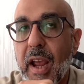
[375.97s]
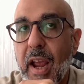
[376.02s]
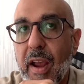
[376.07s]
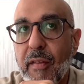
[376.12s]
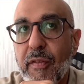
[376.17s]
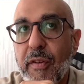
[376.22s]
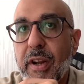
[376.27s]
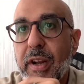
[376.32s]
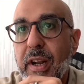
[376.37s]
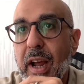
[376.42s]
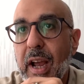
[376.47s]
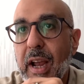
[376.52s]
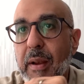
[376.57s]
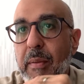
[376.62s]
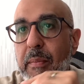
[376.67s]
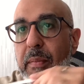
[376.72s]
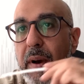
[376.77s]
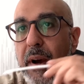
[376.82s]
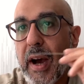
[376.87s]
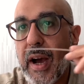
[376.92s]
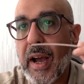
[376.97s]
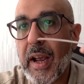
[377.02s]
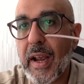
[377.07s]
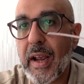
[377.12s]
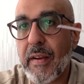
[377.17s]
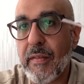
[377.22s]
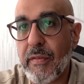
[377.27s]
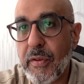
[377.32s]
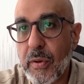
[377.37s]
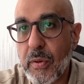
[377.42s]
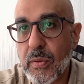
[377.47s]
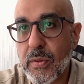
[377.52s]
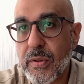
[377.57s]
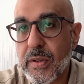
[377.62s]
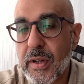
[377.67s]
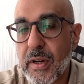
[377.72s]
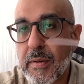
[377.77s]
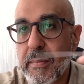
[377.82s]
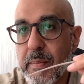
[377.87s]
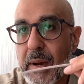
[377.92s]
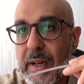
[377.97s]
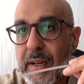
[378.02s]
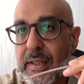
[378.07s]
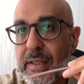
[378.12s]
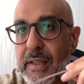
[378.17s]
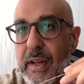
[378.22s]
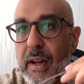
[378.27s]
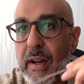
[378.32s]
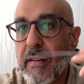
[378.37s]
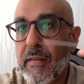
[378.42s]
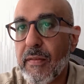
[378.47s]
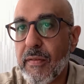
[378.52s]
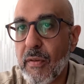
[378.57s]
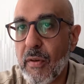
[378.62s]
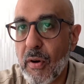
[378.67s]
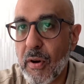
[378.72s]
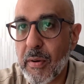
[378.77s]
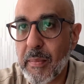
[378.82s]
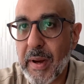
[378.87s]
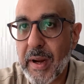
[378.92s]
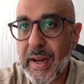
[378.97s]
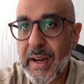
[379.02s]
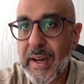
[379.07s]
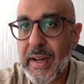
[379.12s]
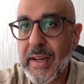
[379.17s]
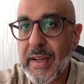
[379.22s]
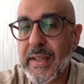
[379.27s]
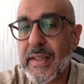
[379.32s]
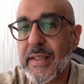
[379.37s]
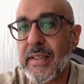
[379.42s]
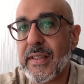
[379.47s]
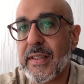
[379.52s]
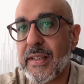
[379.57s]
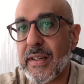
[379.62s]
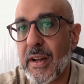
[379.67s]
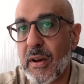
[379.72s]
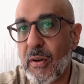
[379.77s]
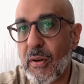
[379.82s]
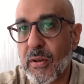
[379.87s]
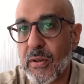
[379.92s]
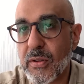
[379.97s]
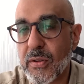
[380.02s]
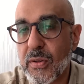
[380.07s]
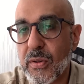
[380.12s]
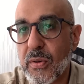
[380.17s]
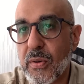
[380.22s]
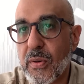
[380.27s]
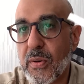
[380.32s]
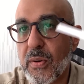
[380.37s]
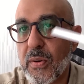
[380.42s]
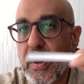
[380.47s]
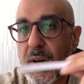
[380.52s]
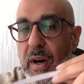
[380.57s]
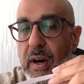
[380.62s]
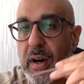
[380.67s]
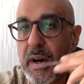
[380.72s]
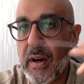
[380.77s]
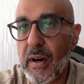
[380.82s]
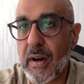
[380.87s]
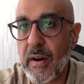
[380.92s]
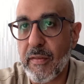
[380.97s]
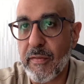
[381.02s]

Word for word: every time I have used it myself on my kids also uh,